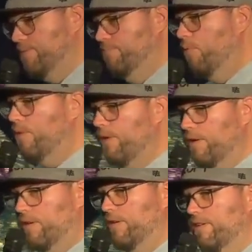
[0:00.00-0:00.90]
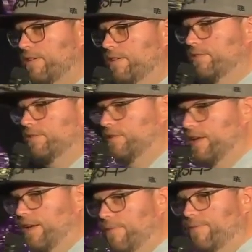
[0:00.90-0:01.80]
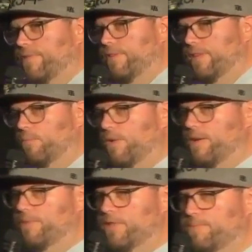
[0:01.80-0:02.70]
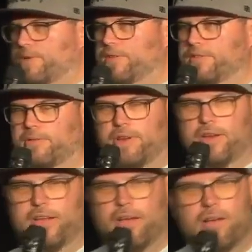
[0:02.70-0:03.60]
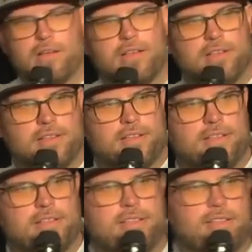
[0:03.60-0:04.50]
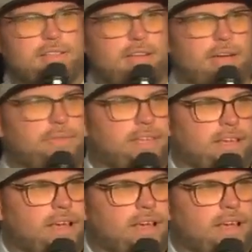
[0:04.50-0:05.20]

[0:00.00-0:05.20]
there's more to life than what I'm experiencing right now. I think